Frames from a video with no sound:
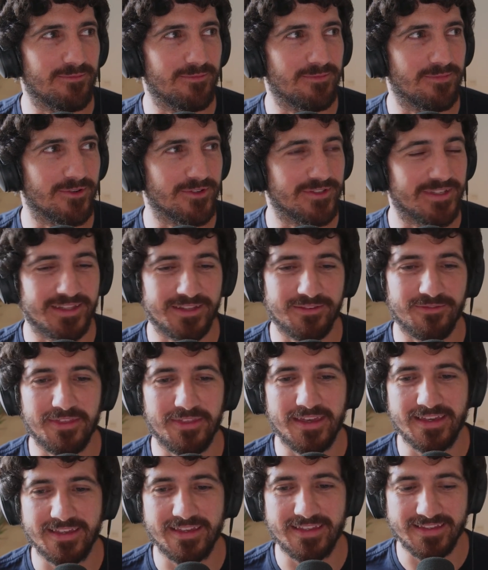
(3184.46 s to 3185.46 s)
positive
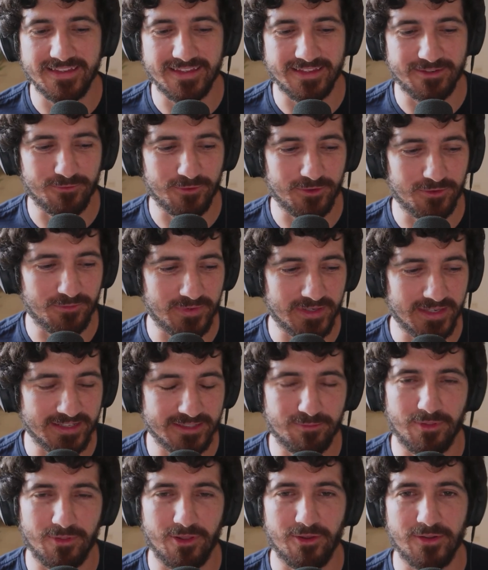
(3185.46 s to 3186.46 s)
thing will be
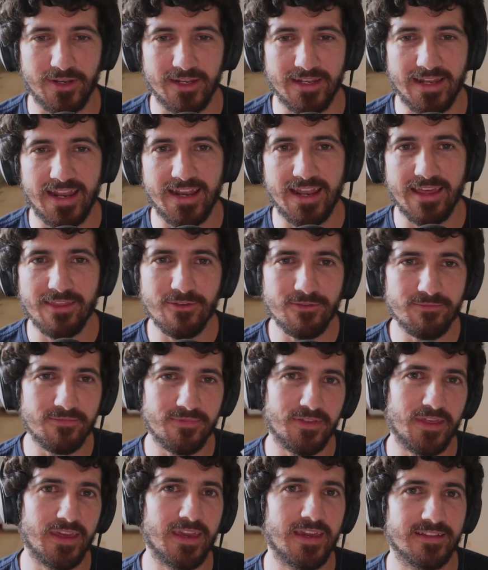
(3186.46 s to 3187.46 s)
exploited, and I don't
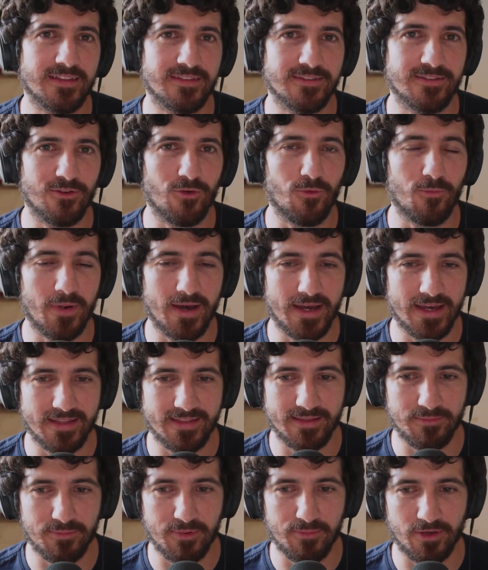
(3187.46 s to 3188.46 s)
think it's so bad
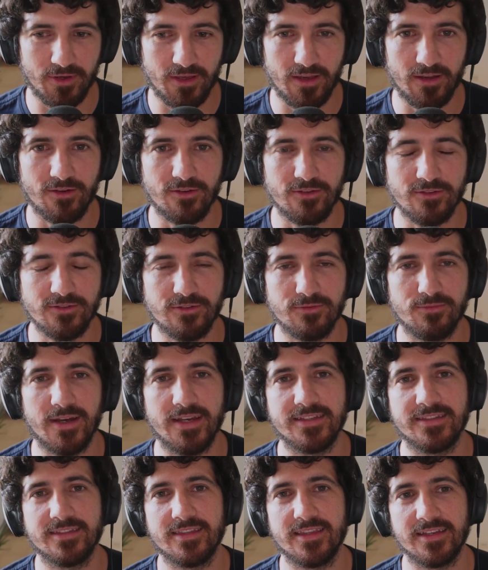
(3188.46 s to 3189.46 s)
that people can
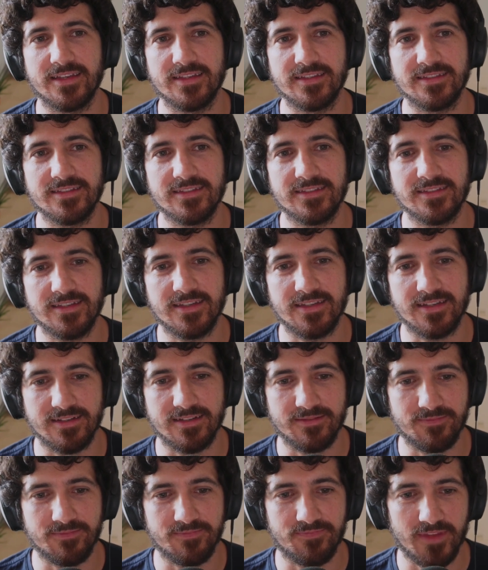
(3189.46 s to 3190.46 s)
customize things
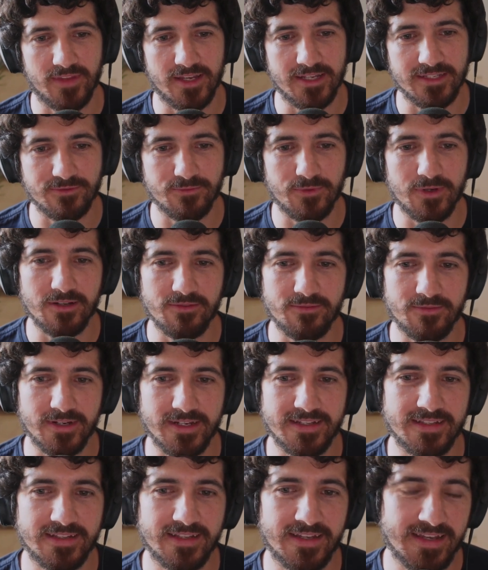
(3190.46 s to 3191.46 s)
as well,
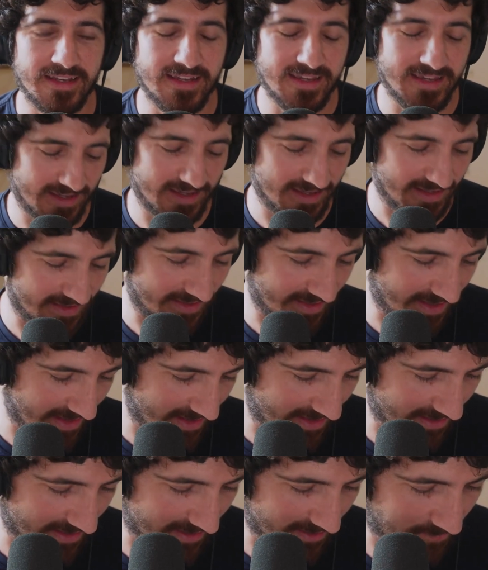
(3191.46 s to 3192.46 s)
right?
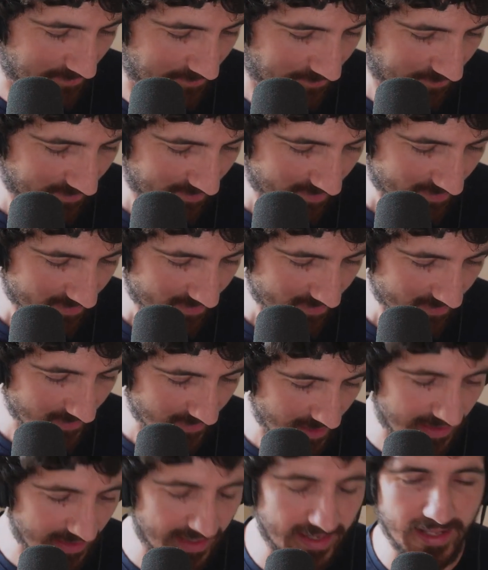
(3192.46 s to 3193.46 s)
They
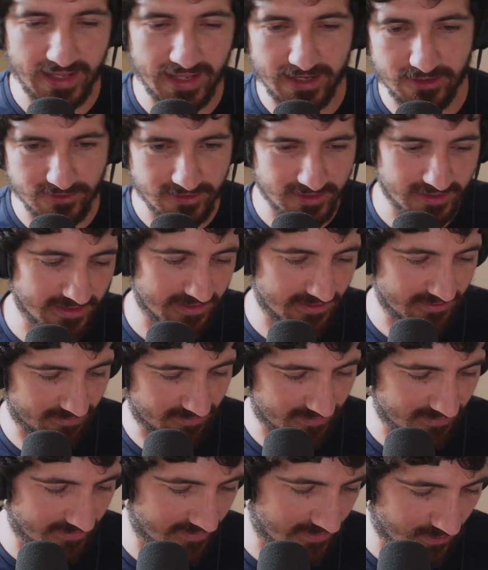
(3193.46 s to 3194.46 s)
allows us
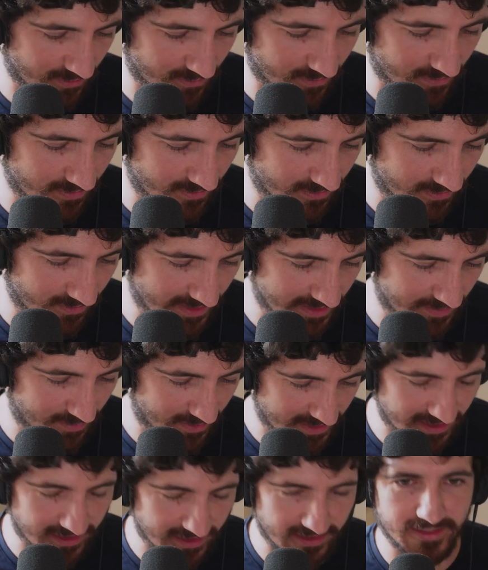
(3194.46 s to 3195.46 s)
to
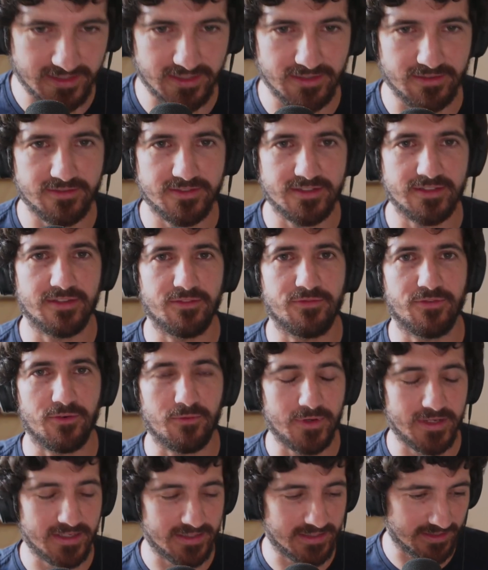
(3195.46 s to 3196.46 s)
express ourselves in different
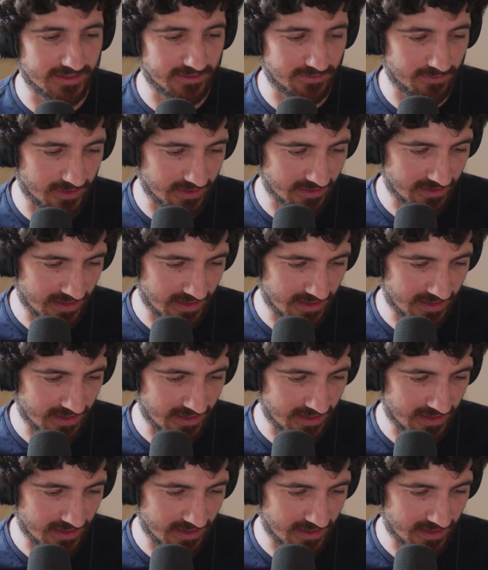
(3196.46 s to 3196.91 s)
ways as well.